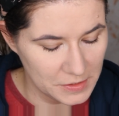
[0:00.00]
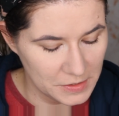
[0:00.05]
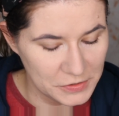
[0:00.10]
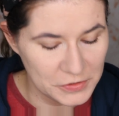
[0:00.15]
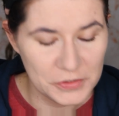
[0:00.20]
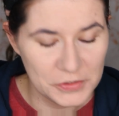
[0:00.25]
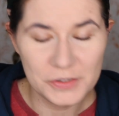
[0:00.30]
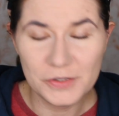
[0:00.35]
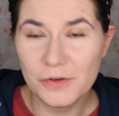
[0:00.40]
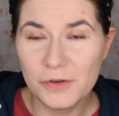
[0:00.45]

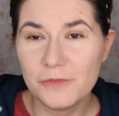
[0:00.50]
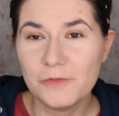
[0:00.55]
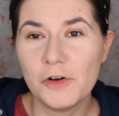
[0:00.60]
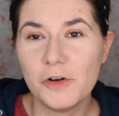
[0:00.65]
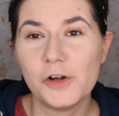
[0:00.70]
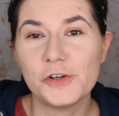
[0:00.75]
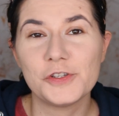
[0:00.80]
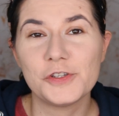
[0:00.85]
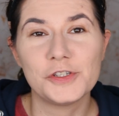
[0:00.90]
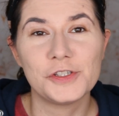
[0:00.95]
So
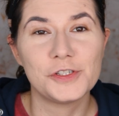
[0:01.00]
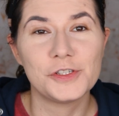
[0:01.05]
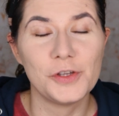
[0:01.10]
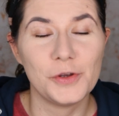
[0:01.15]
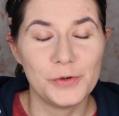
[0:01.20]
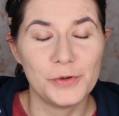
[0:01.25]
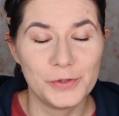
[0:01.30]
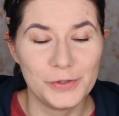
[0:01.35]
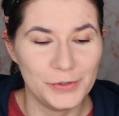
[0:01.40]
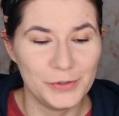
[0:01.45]
far,
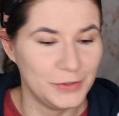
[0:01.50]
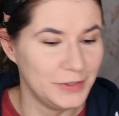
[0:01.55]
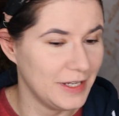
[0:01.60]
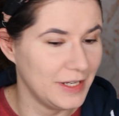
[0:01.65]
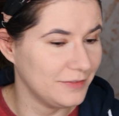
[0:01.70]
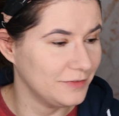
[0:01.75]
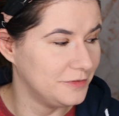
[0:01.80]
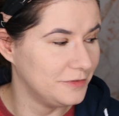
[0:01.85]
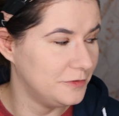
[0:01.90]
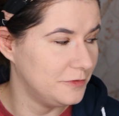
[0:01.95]
so good.
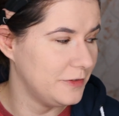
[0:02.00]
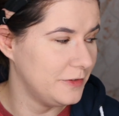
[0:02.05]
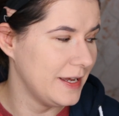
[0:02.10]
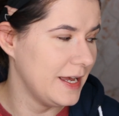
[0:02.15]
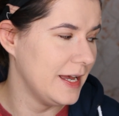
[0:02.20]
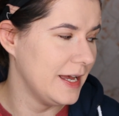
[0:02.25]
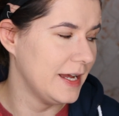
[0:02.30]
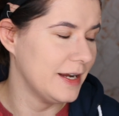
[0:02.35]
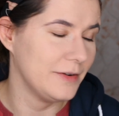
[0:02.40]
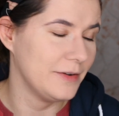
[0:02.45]
I'm
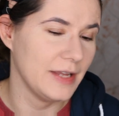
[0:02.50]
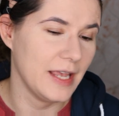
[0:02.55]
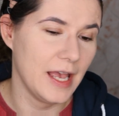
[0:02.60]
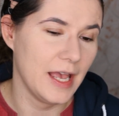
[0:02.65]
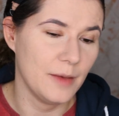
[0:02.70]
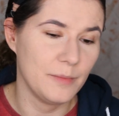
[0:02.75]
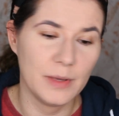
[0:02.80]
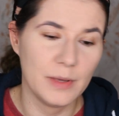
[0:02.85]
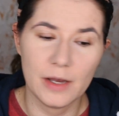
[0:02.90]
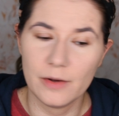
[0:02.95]
very
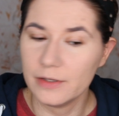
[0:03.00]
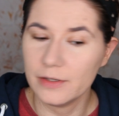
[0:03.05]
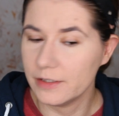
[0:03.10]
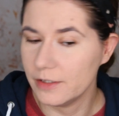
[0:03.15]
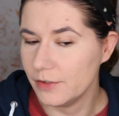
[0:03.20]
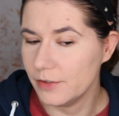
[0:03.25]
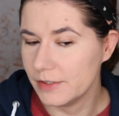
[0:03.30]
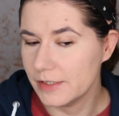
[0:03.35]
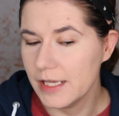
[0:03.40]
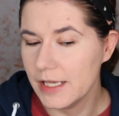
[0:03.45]
happy how
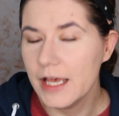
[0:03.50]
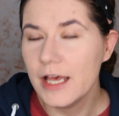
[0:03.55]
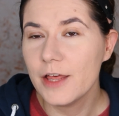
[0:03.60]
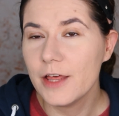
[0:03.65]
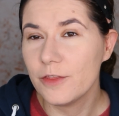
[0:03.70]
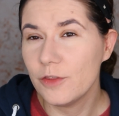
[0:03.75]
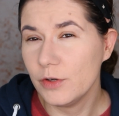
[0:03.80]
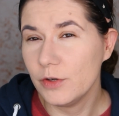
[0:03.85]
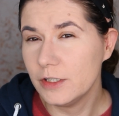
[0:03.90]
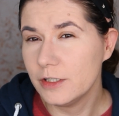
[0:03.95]
it looks.
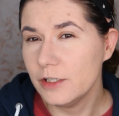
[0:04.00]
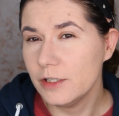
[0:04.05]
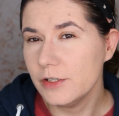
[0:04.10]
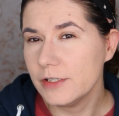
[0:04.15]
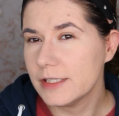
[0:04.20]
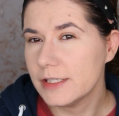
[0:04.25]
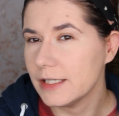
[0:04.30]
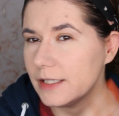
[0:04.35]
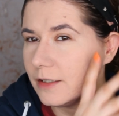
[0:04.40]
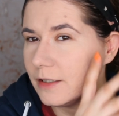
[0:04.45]
Though it
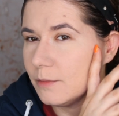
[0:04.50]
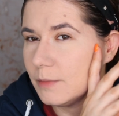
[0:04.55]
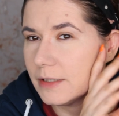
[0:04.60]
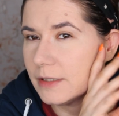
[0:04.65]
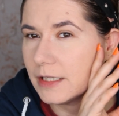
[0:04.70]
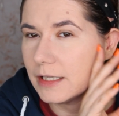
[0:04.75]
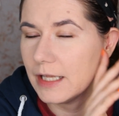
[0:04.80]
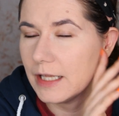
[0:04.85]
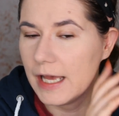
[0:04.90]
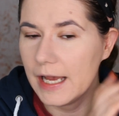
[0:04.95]
looks a little
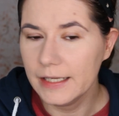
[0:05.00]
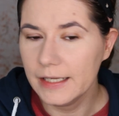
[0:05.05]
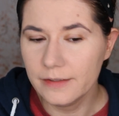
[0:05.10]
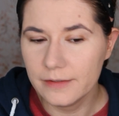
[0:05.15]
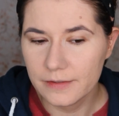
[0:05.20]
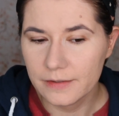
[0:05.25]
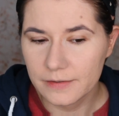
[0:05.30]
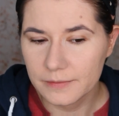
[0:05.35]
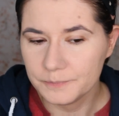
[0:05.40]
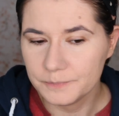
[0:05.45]
bit
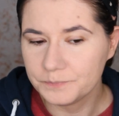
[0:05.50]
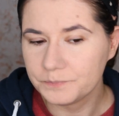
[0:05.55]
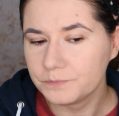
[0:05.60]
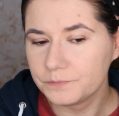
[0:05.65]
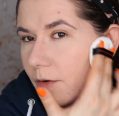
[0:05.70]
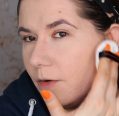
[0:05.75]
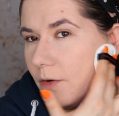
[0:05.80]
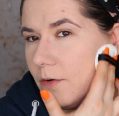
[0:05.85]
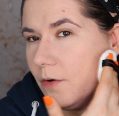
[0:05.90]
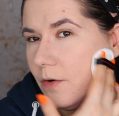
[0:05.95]
light
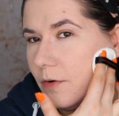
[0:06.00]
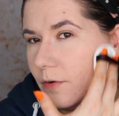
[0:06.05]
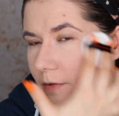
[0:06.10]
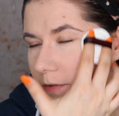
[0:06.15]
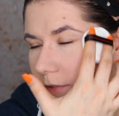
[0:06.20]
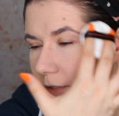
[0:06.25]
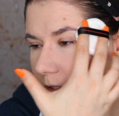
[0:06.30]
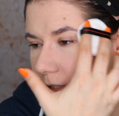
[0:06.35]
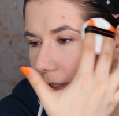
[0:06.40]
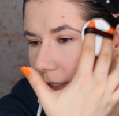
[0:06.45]

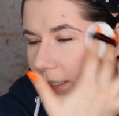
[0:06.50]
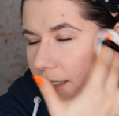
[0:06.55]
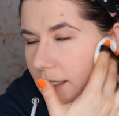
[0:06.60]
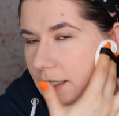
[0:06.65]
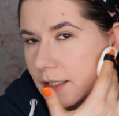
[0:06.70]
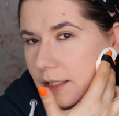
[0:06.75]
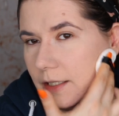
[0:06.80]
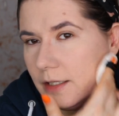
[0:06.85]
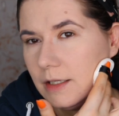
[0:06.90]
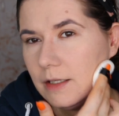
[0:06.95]
on
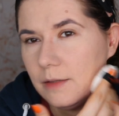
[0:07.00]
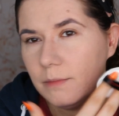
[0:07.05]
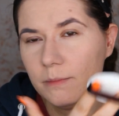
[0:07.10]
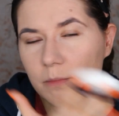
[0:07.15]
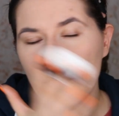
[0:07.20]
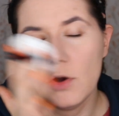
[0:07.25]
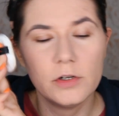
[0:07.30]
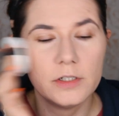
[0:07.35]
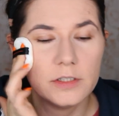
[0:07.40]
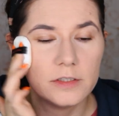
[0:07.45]
the
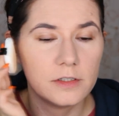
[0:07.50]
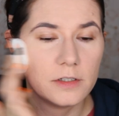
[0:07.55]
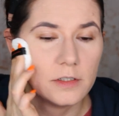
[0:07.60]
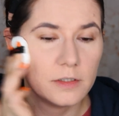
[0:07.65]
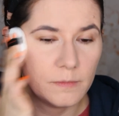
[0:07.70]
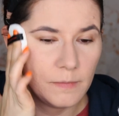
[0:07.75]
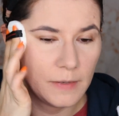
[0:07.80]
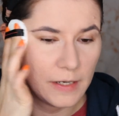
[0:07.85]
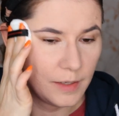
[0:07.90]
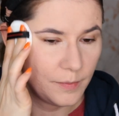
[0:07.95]

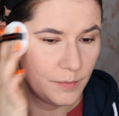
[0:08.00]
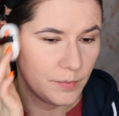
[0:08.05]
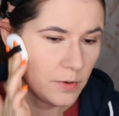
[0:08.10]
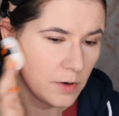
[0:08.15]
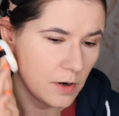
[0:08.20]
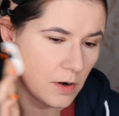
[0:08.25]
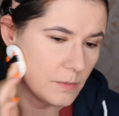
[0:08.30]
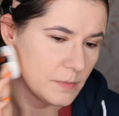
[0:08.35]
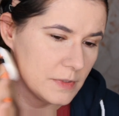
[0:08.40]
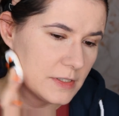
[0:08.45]
monitor, but I
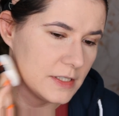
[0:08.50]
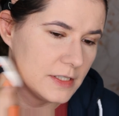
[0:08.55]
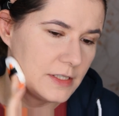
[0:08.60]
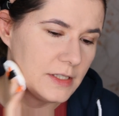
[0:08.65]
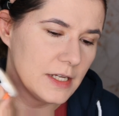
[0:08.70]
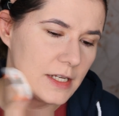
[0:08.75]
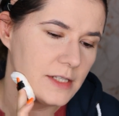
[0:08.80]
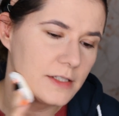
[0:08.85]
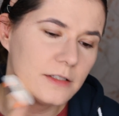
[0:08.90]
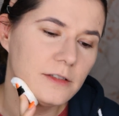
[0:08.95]
promise
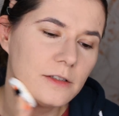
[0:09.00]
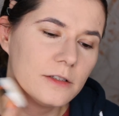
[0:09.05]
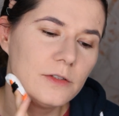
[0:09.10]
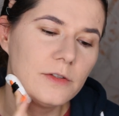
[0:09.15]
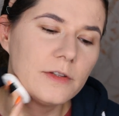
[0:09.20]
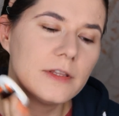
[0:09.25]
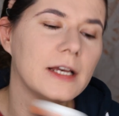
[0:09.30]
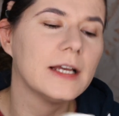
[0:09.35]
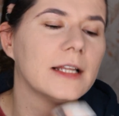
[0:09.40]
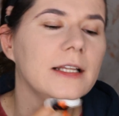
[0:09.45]
it doesn't
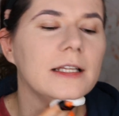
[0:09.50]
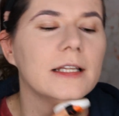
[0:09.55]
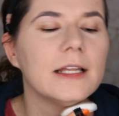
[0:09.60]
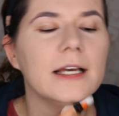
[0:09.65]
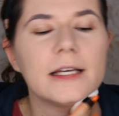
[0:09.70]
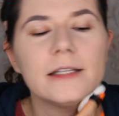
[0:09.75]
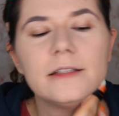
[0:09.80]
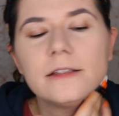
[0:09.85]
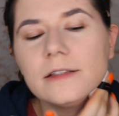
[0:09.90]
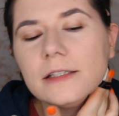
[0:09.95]
look that
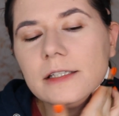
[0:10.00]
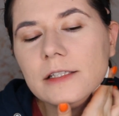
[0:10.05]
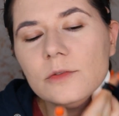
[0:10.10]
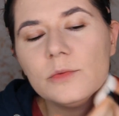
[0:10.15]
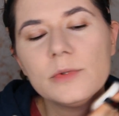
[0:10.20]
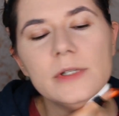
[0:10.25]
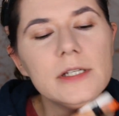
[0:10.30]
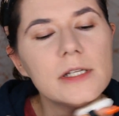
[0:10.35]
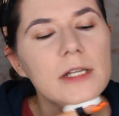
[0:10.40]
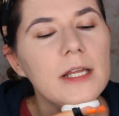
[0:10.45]
light
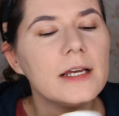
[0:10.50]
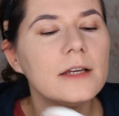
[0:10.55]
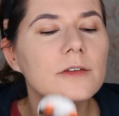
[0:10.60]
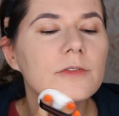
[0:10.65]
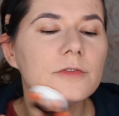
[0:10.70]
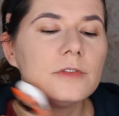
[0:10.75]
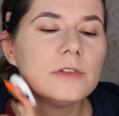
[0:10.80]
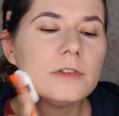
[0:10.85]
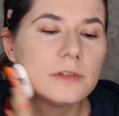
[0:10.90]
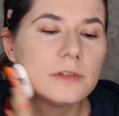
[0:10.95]
in real life.